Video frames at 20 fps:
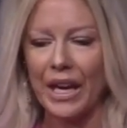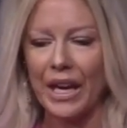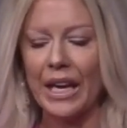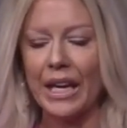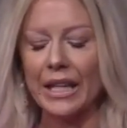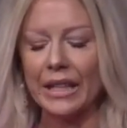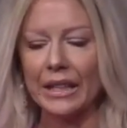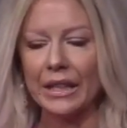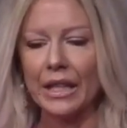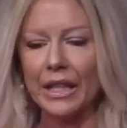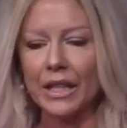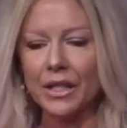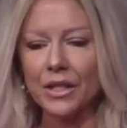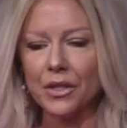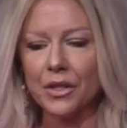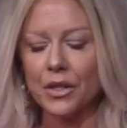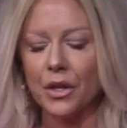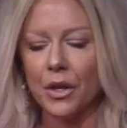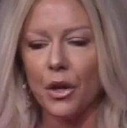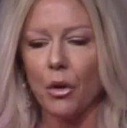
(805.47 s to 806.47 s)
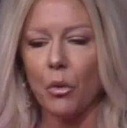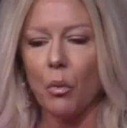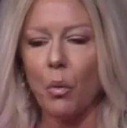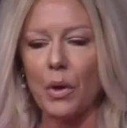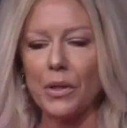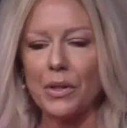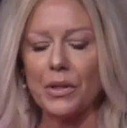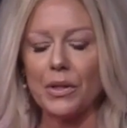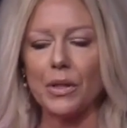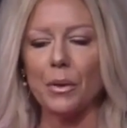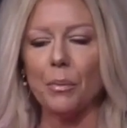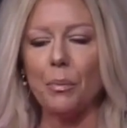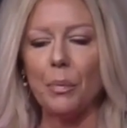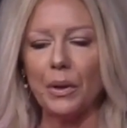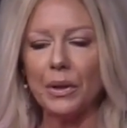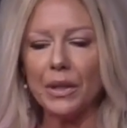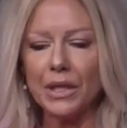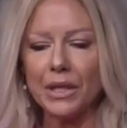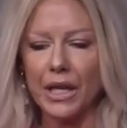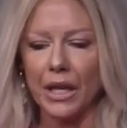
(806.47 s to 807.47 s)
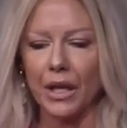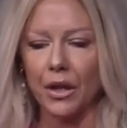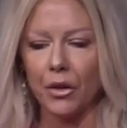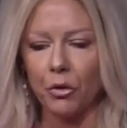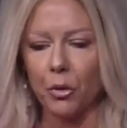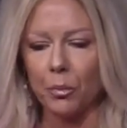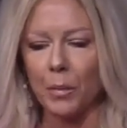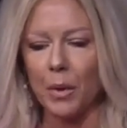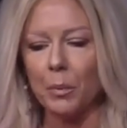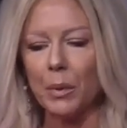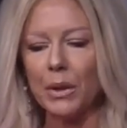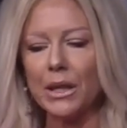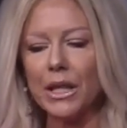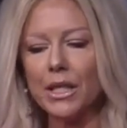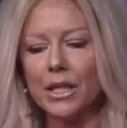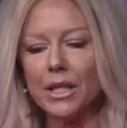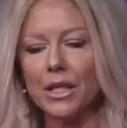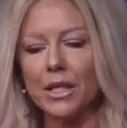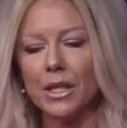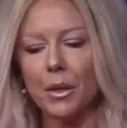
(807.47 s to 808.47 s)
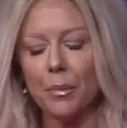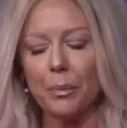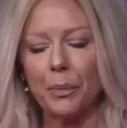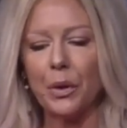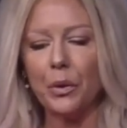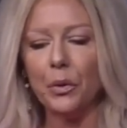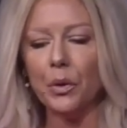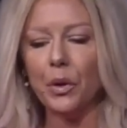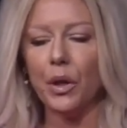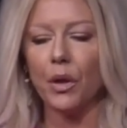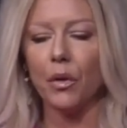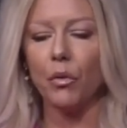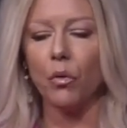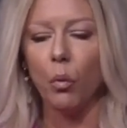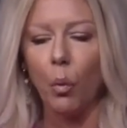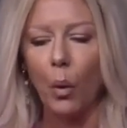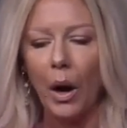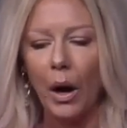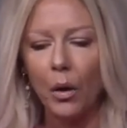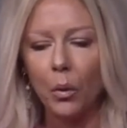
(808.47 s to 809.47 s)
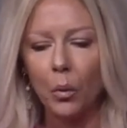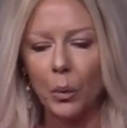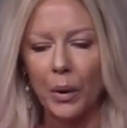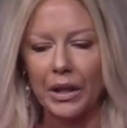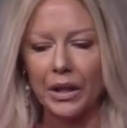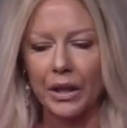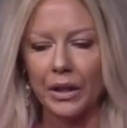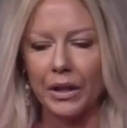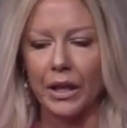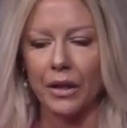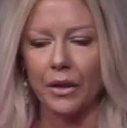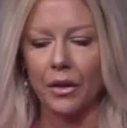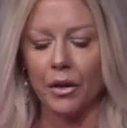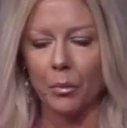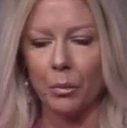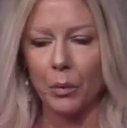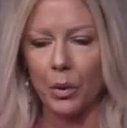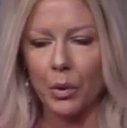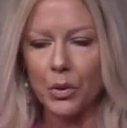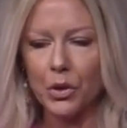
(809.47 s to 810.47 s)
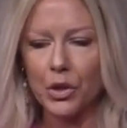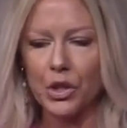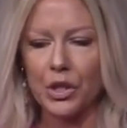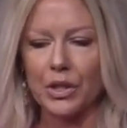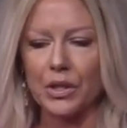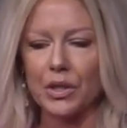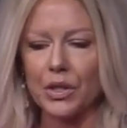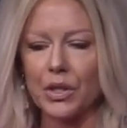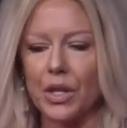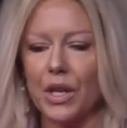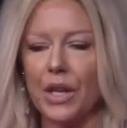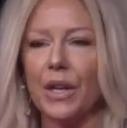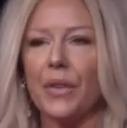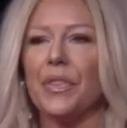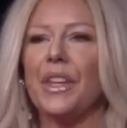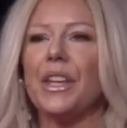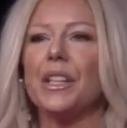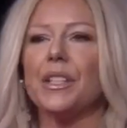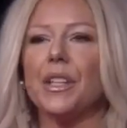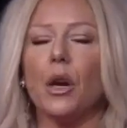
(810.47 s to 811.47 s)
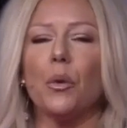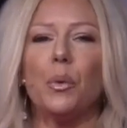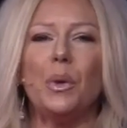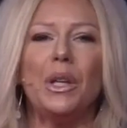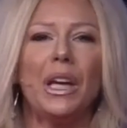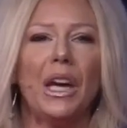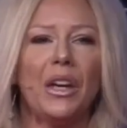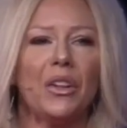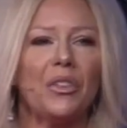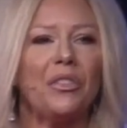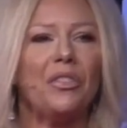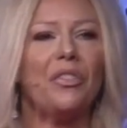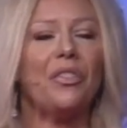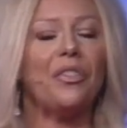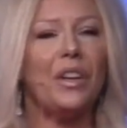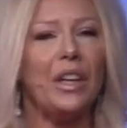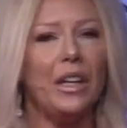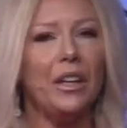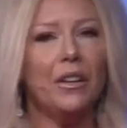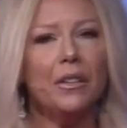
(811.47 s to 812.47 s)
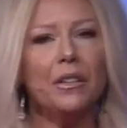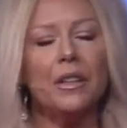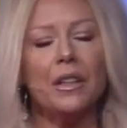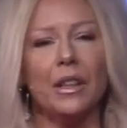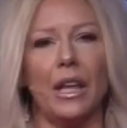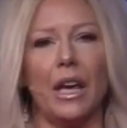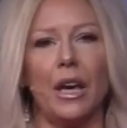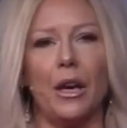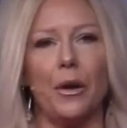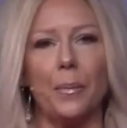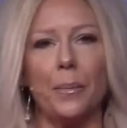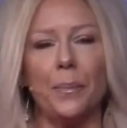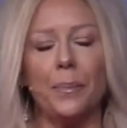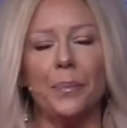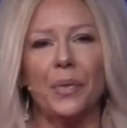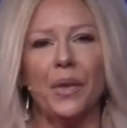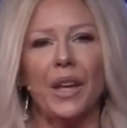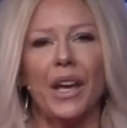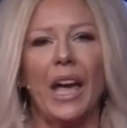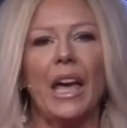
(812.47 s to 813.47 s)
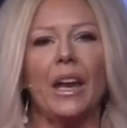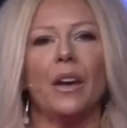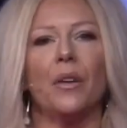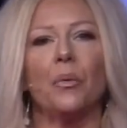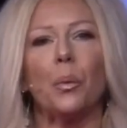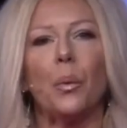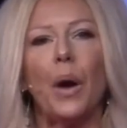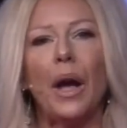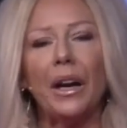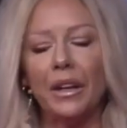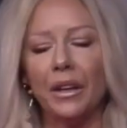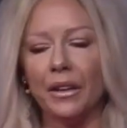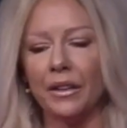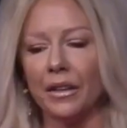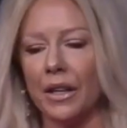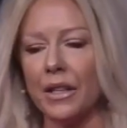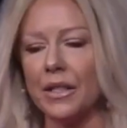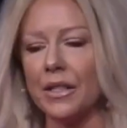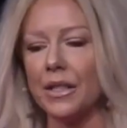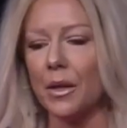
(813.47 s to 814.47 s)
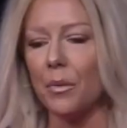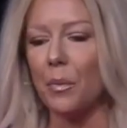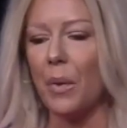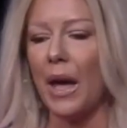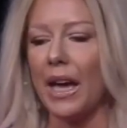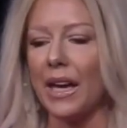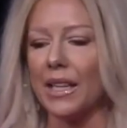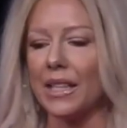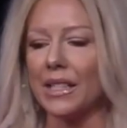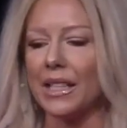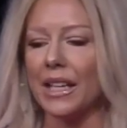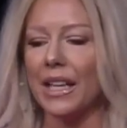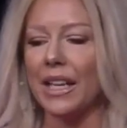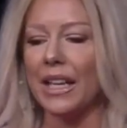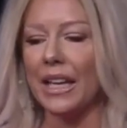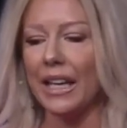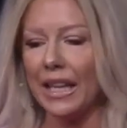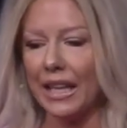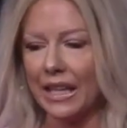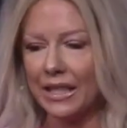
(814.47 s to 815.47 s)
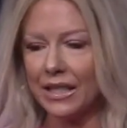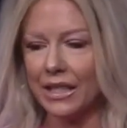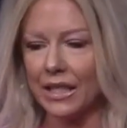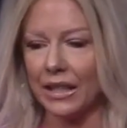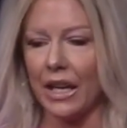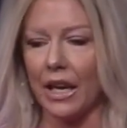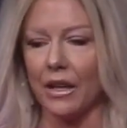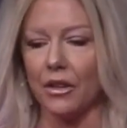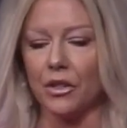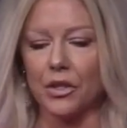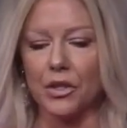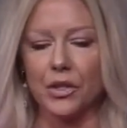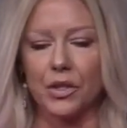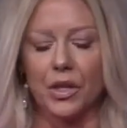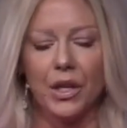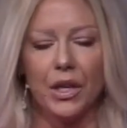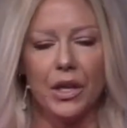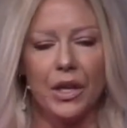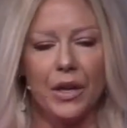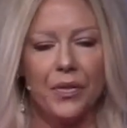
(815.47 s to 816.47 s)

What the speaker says: And this was debilitating for me, but this is the beauty of well-regulated emotions, is that we can feel them and recognize them as indicators.